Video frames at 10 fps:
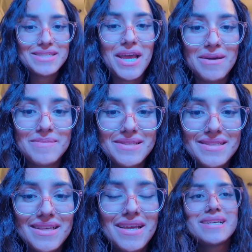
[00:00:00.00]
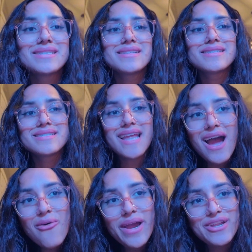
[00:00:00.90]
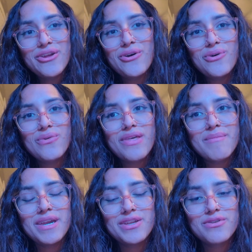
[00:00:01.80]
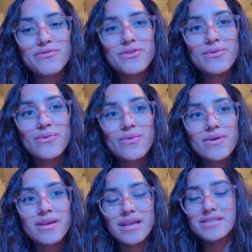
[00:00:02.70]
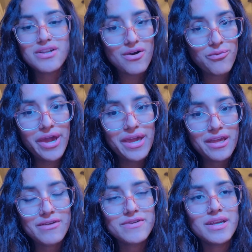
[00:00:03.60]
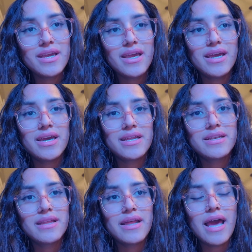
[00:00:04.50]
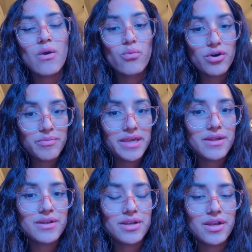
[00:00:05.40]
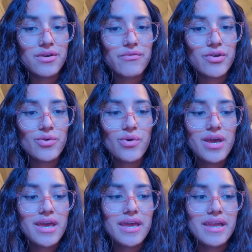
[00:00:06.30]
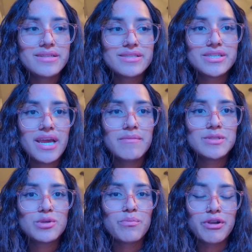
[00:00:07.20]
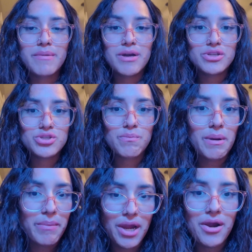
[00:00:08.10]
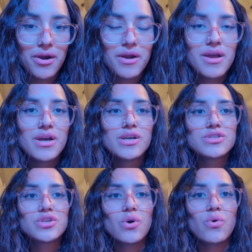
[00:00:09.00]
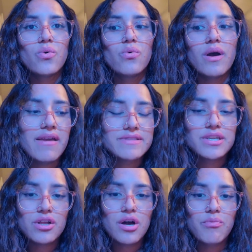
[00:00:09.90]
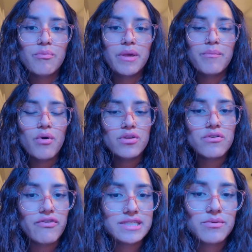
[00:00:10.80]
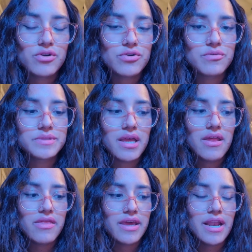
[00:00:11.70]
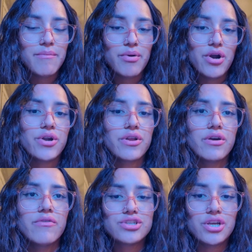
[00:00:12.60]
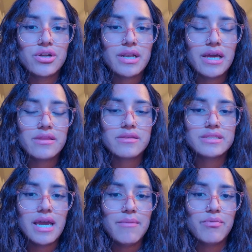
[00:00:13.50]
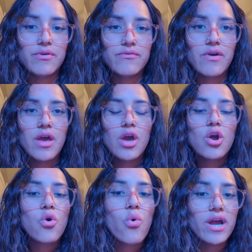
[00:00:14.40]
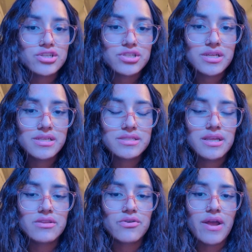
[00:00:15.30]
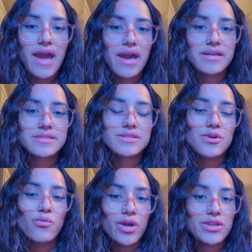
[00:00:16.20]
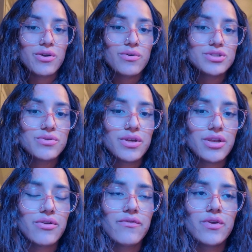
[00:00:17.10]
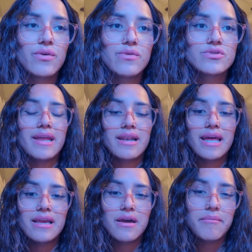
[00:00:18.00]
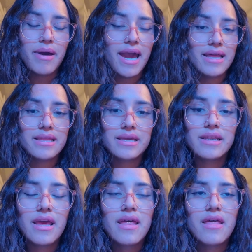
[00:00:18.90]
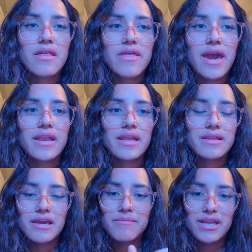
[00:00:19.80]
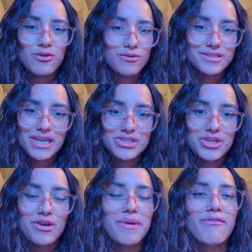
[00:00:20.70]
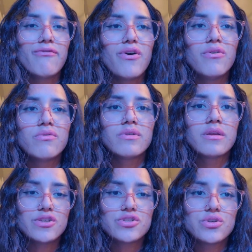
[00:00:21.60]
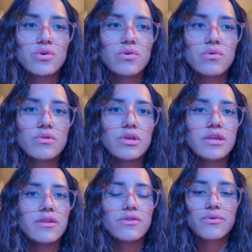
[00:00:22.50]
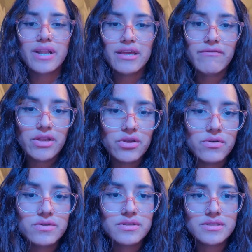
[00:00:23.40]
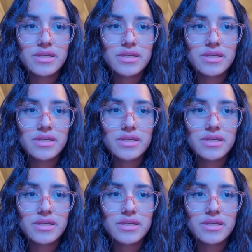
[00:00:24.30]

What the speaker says: steps. Since now I know that my interview is not waived and that I will be getting an interview, it's time to pretty much prepare. So I've seen a couple people on the Facebook groups that I'm part of share like the type of questions that they're asked when they go to the interview, kind of like compiling that in like my notes section on my phone. Also looking through like videos and